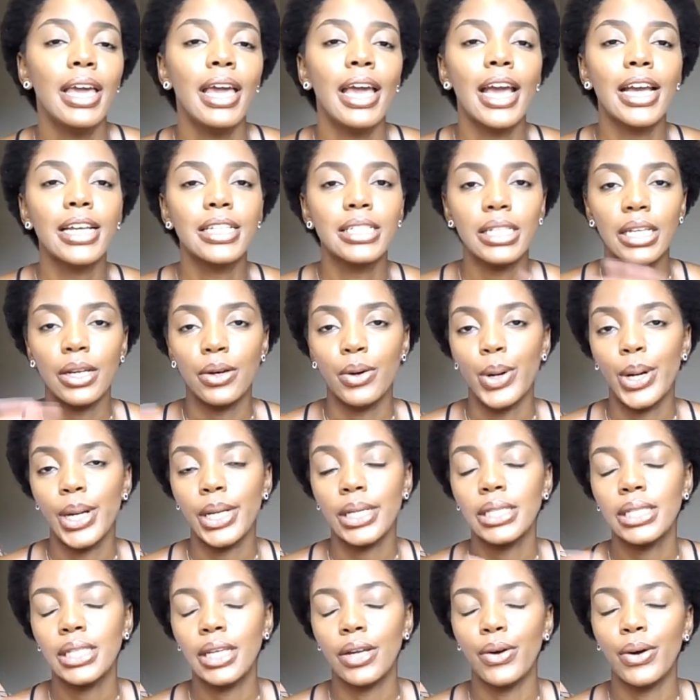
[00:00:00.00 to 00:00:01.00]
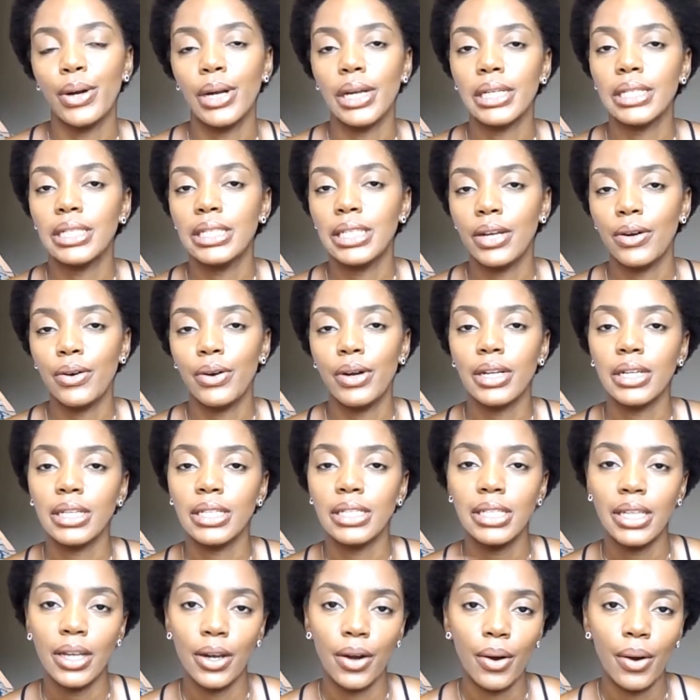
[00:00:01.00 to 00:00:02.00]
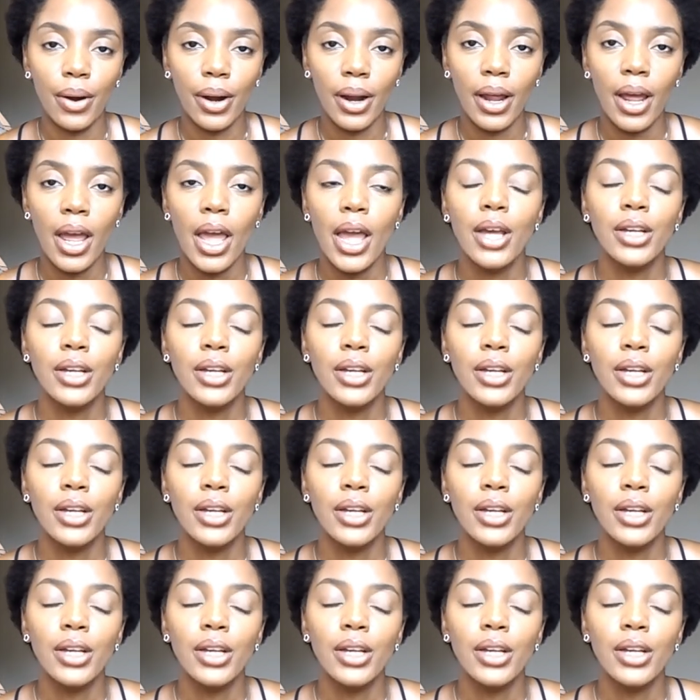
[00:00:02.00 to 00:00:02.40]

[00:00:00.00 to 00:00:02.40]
etc, etc, etc, etc.